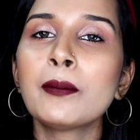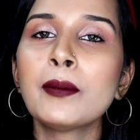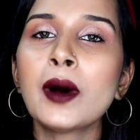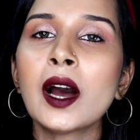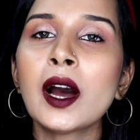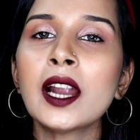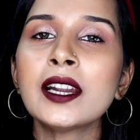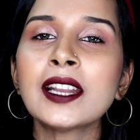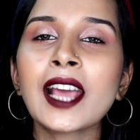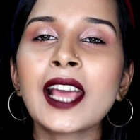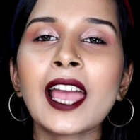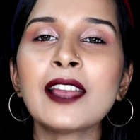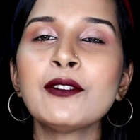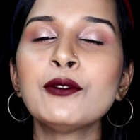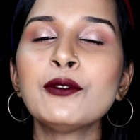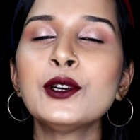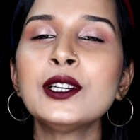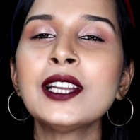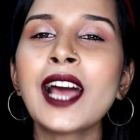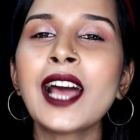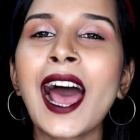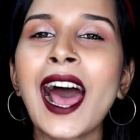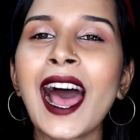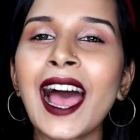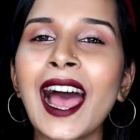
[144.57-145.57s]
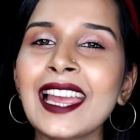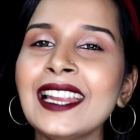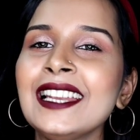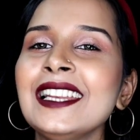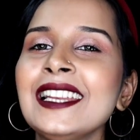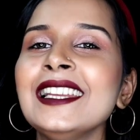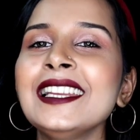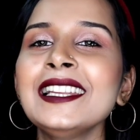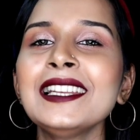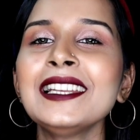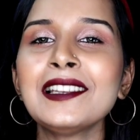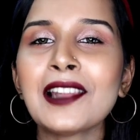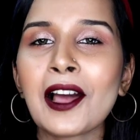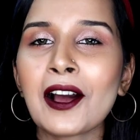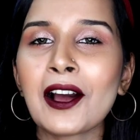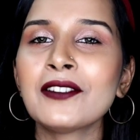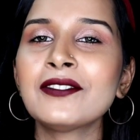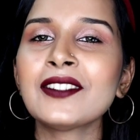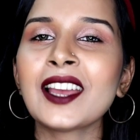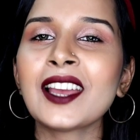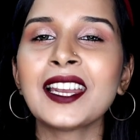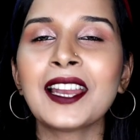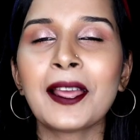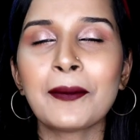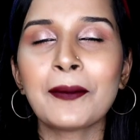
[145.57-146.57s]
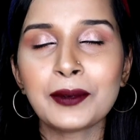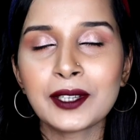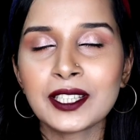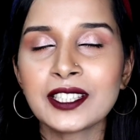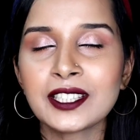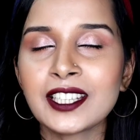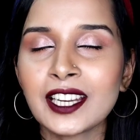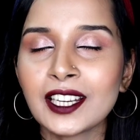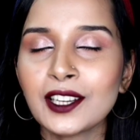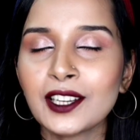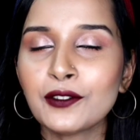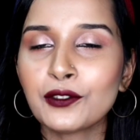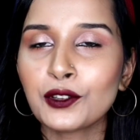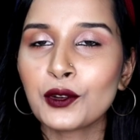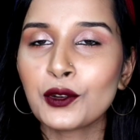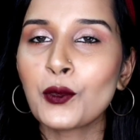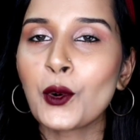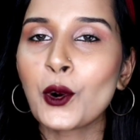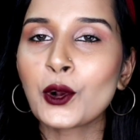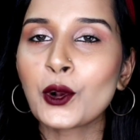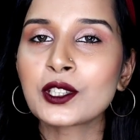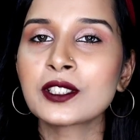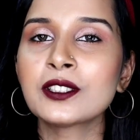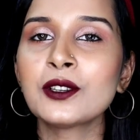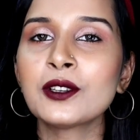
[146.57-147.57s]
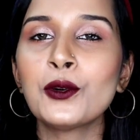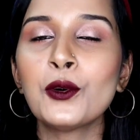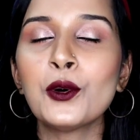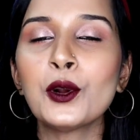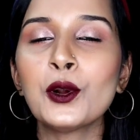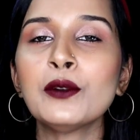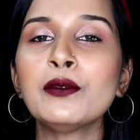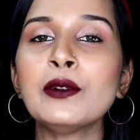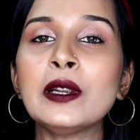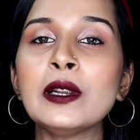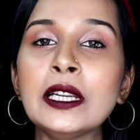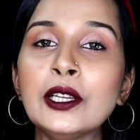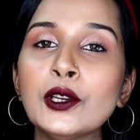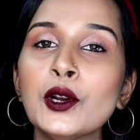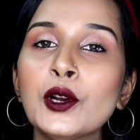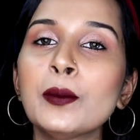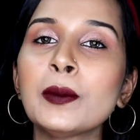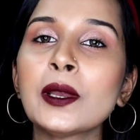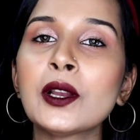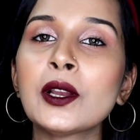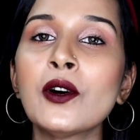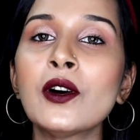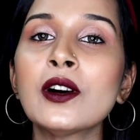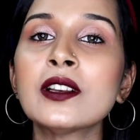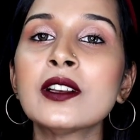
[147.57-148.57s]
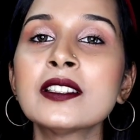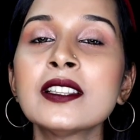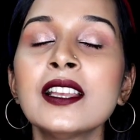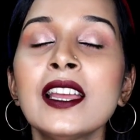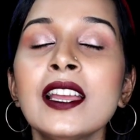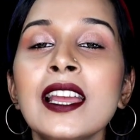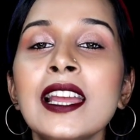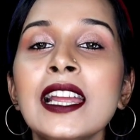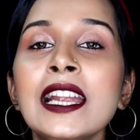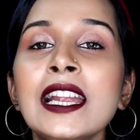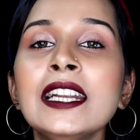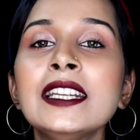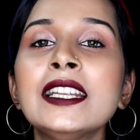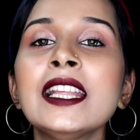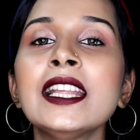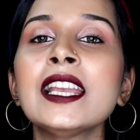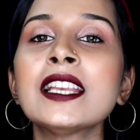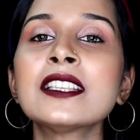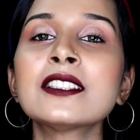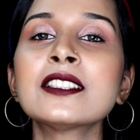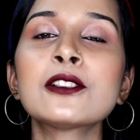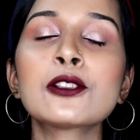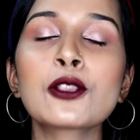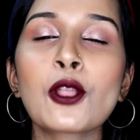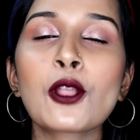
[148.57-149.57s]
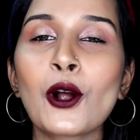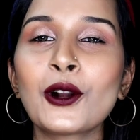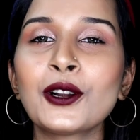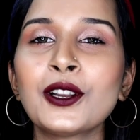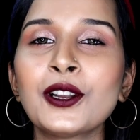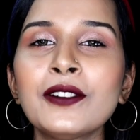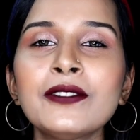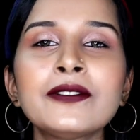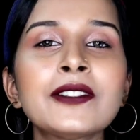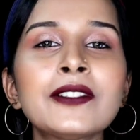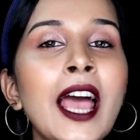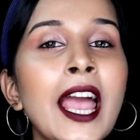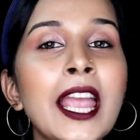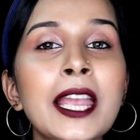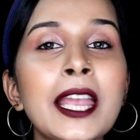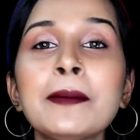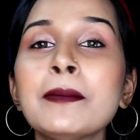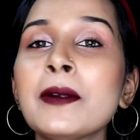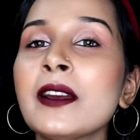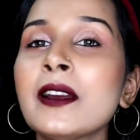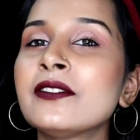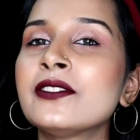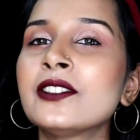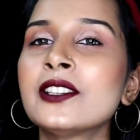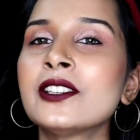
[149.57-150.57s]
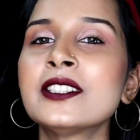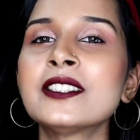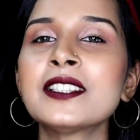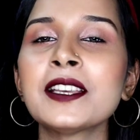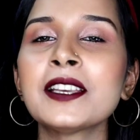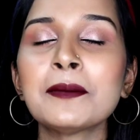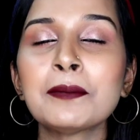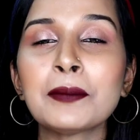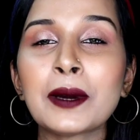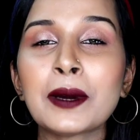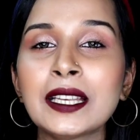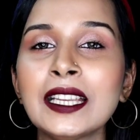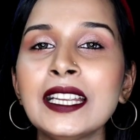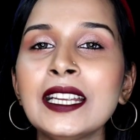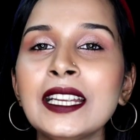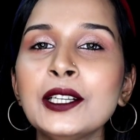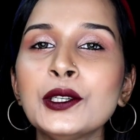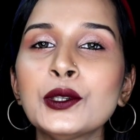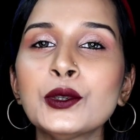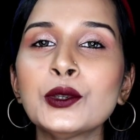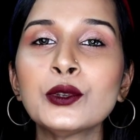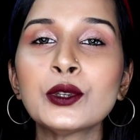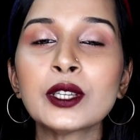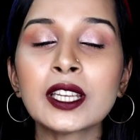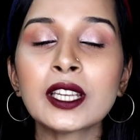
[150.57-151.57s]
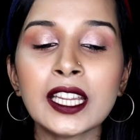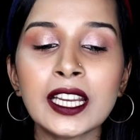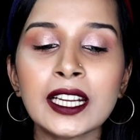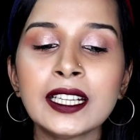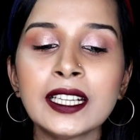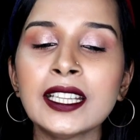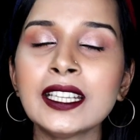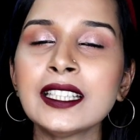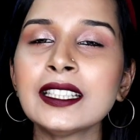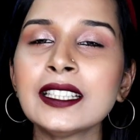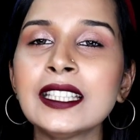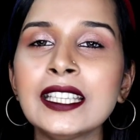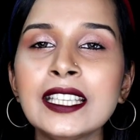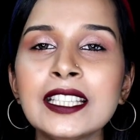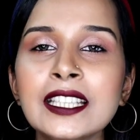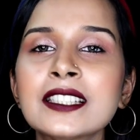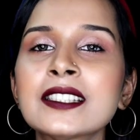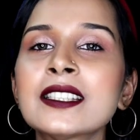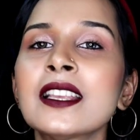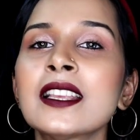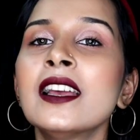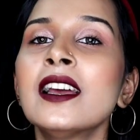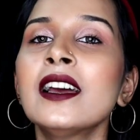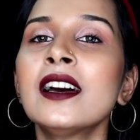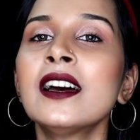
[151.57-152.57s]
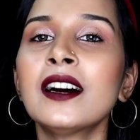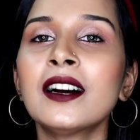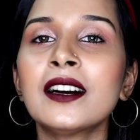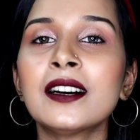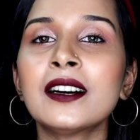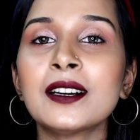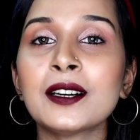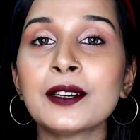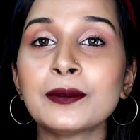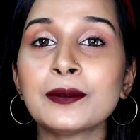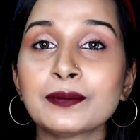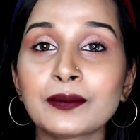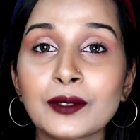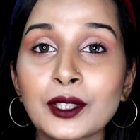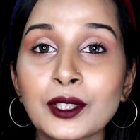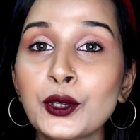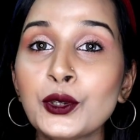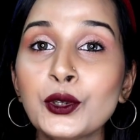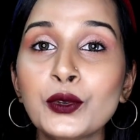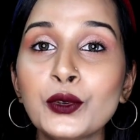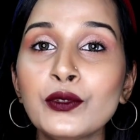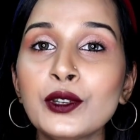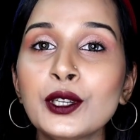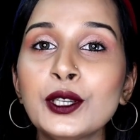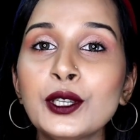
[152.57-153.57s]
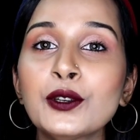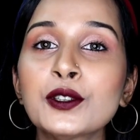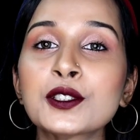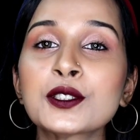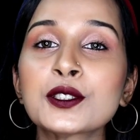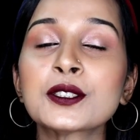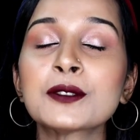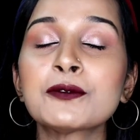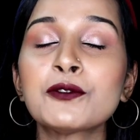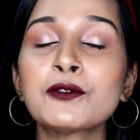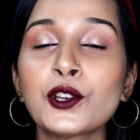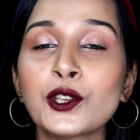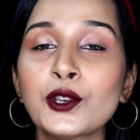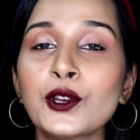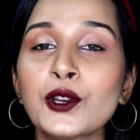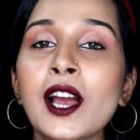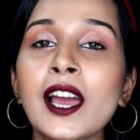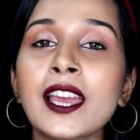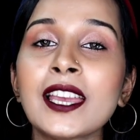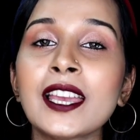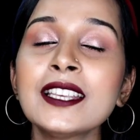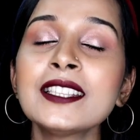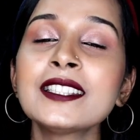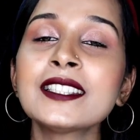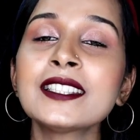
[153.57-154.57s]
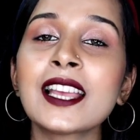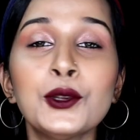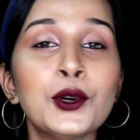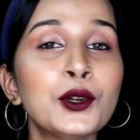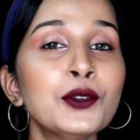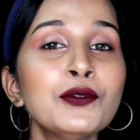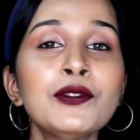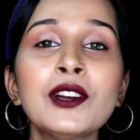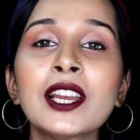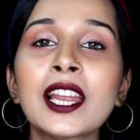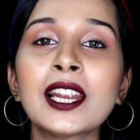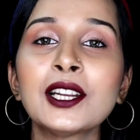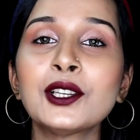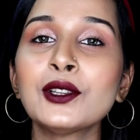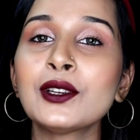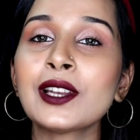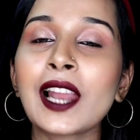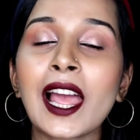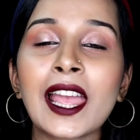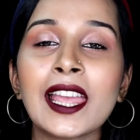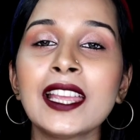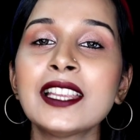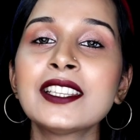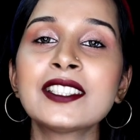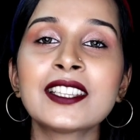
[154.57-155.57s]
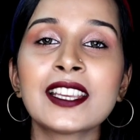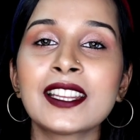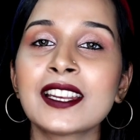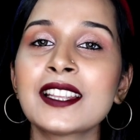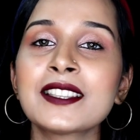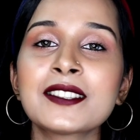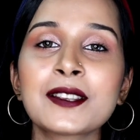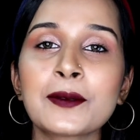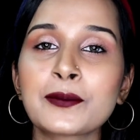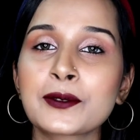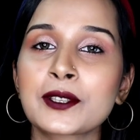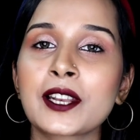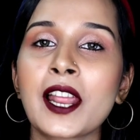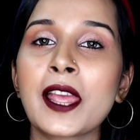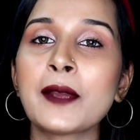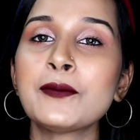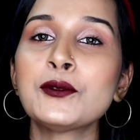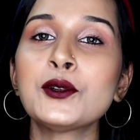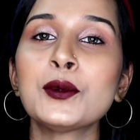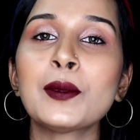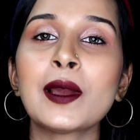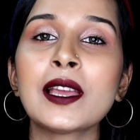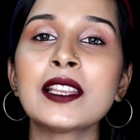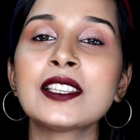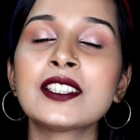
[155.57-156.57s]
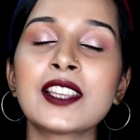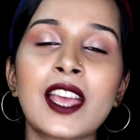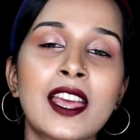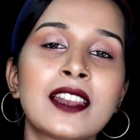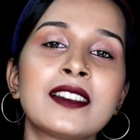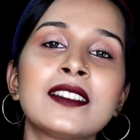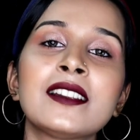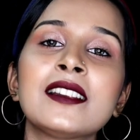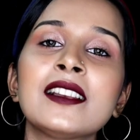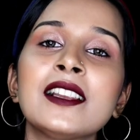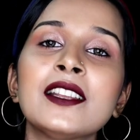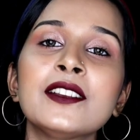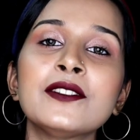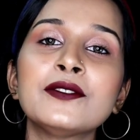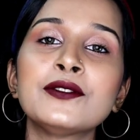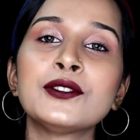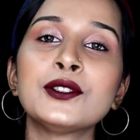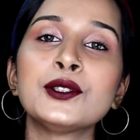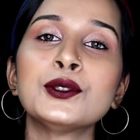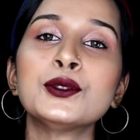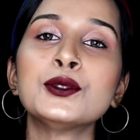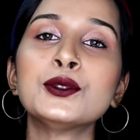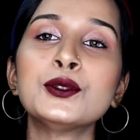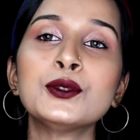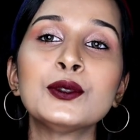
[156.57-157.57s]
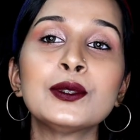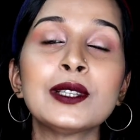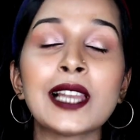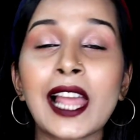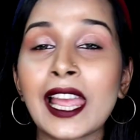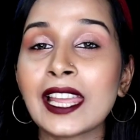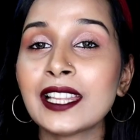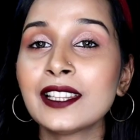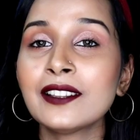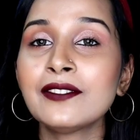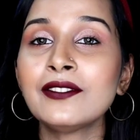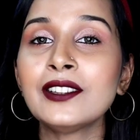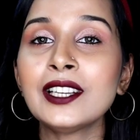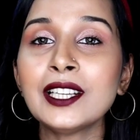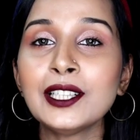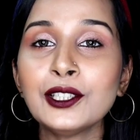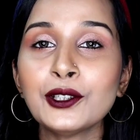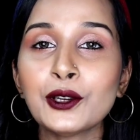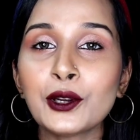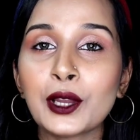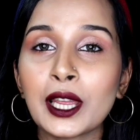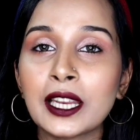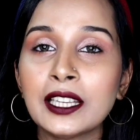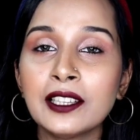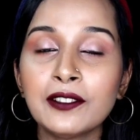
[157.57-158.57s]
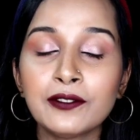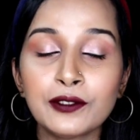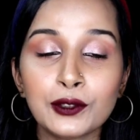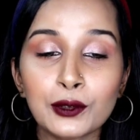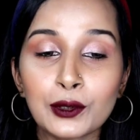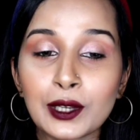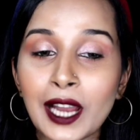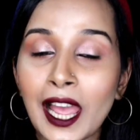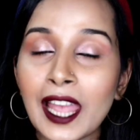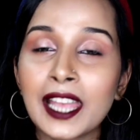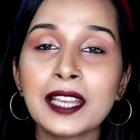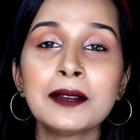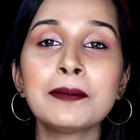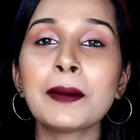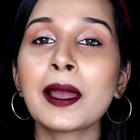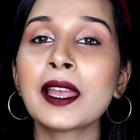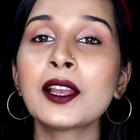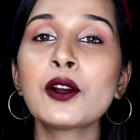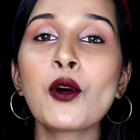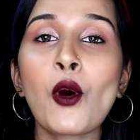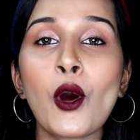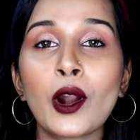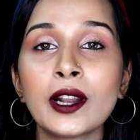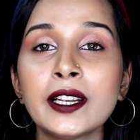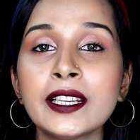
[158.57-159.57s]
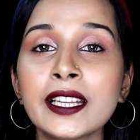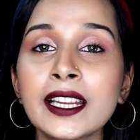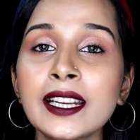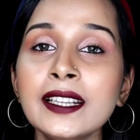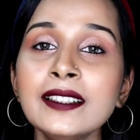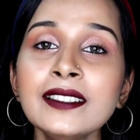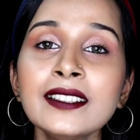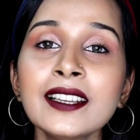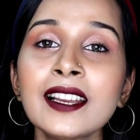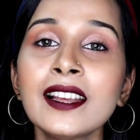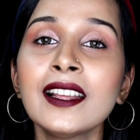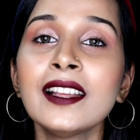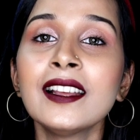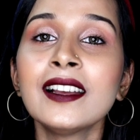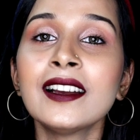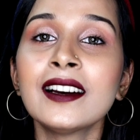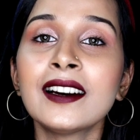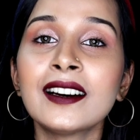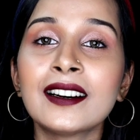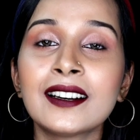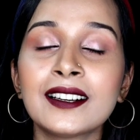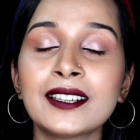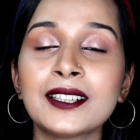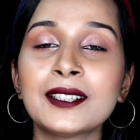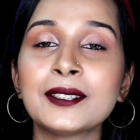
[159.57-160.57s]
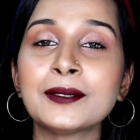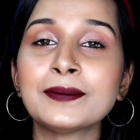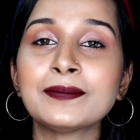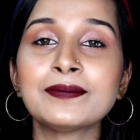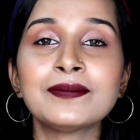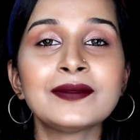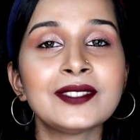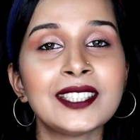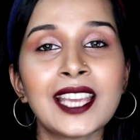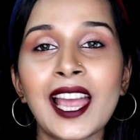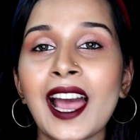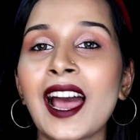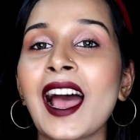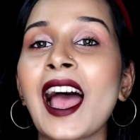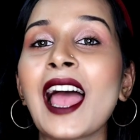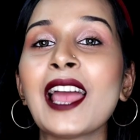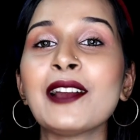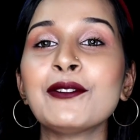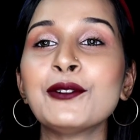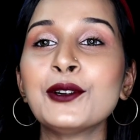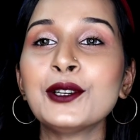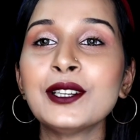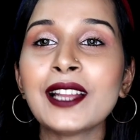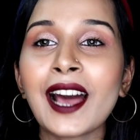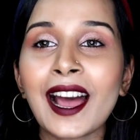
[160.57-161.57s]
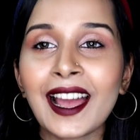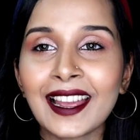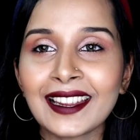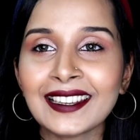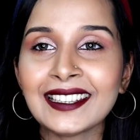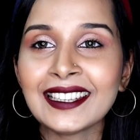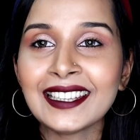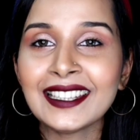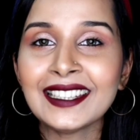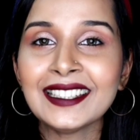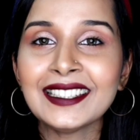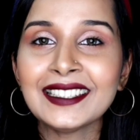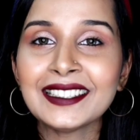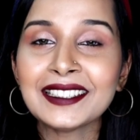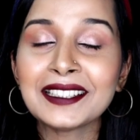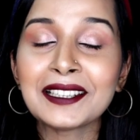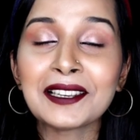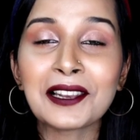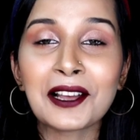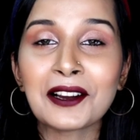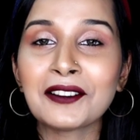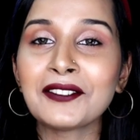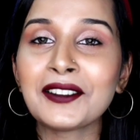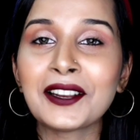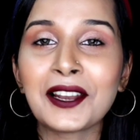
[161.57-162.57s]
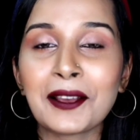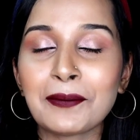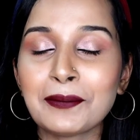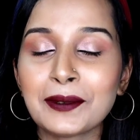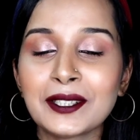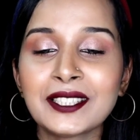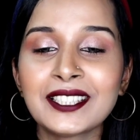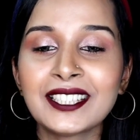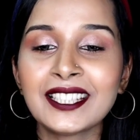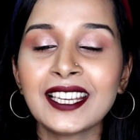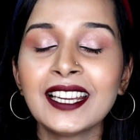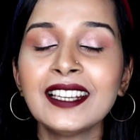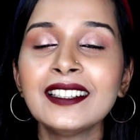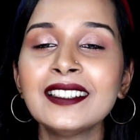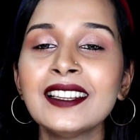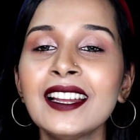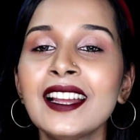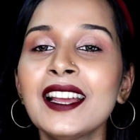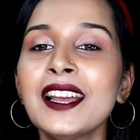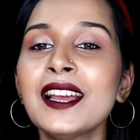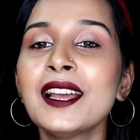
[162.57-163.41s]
but I would highly love and appreciate if you watch the whole video because it takes a lot of time, effort and money into creating these YouTube videos for you guys. Don't forget to like, share and subscribe to my channel if you like the video and if you like my content. I would highly love and appreciate.